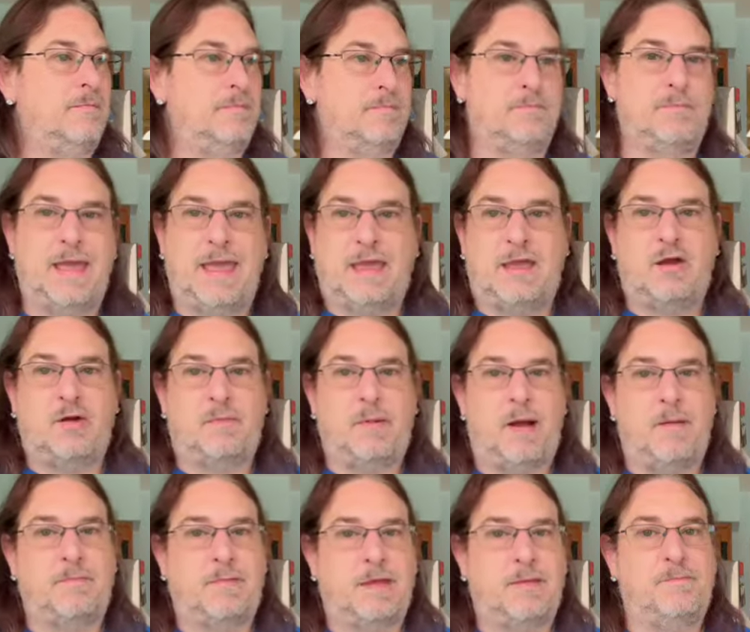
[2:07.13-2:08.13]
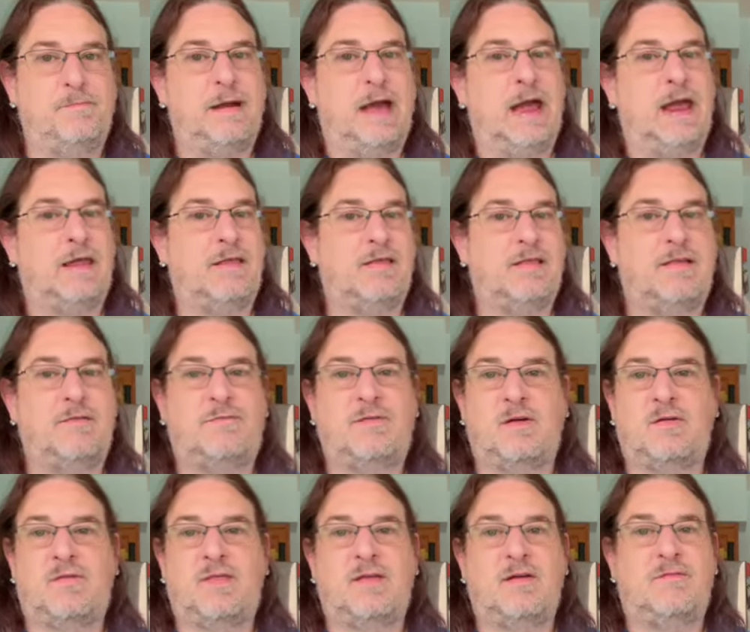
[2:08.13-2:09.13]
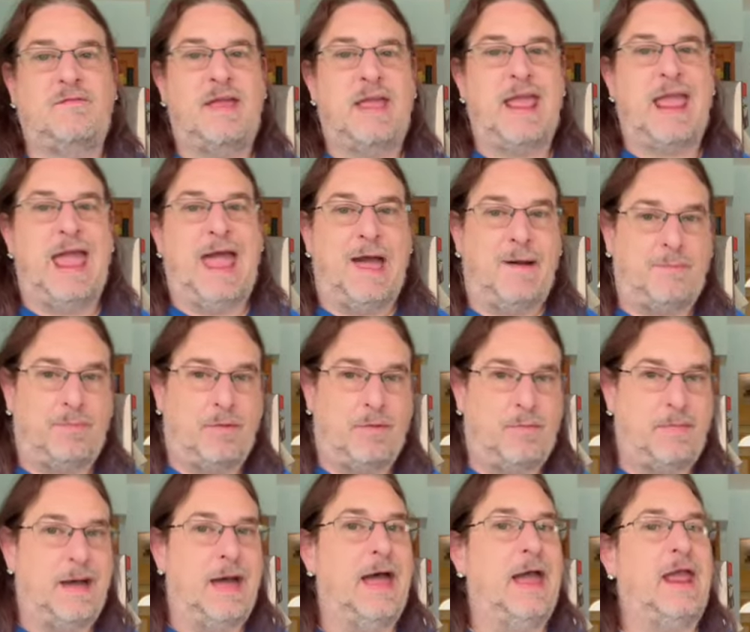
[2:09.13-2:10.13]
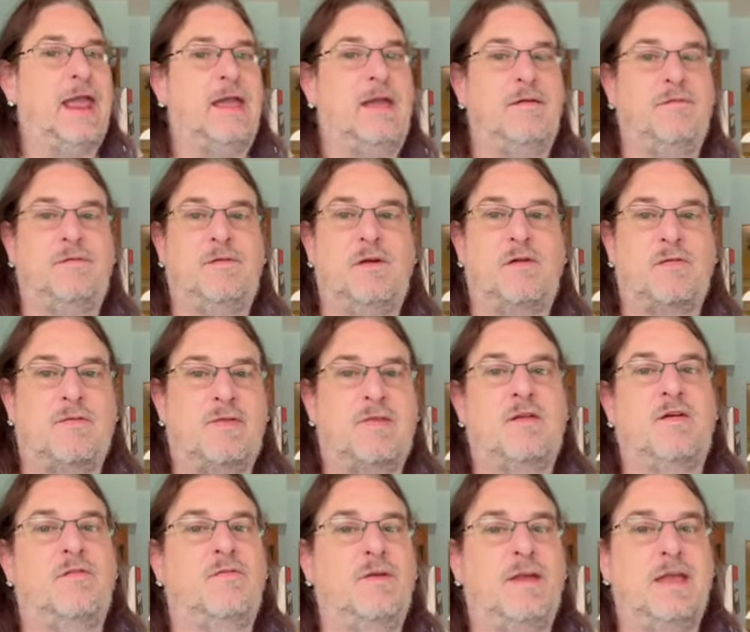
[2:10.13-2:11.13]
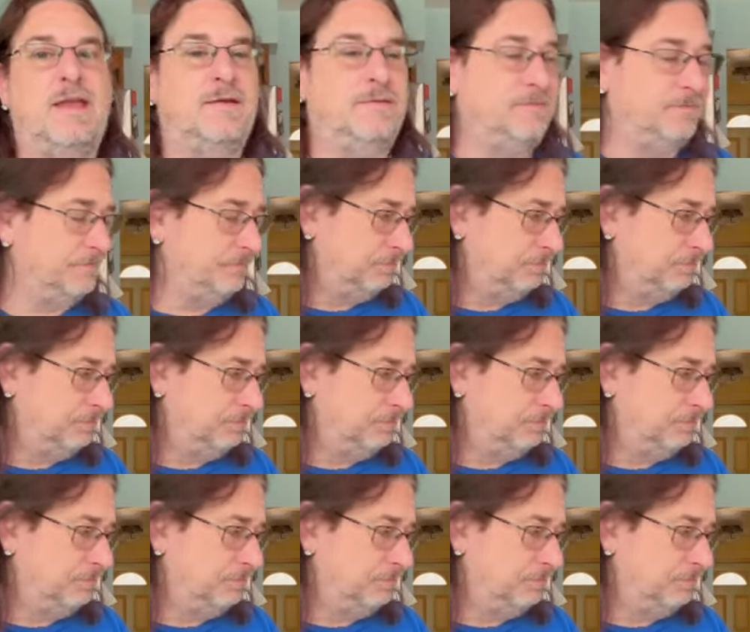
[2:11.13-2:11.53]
Make your pumpkin pies. If you're serving apple pie, if you're serving